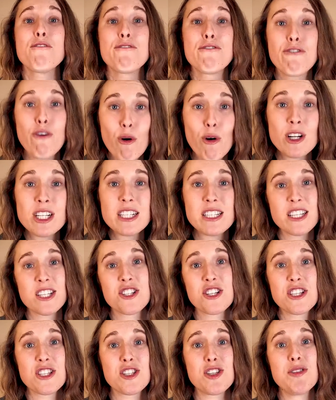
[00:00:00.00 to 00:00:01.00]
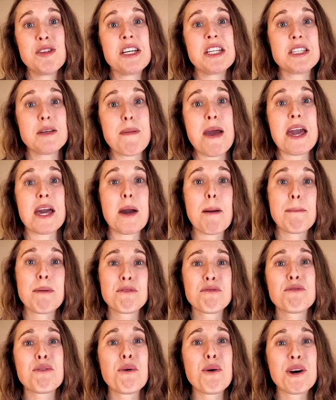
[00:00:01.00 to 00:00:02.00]
four decisions you need to make
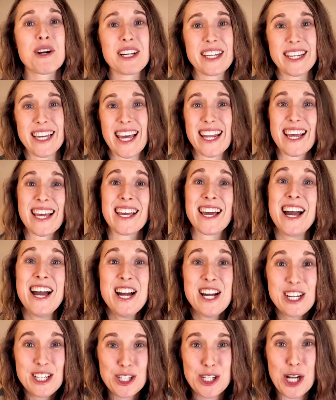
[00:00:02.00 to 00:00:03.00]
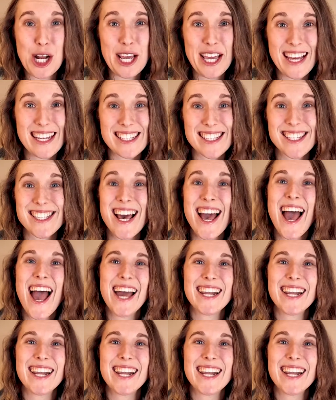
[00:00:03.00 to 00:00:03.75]
before getting chickens.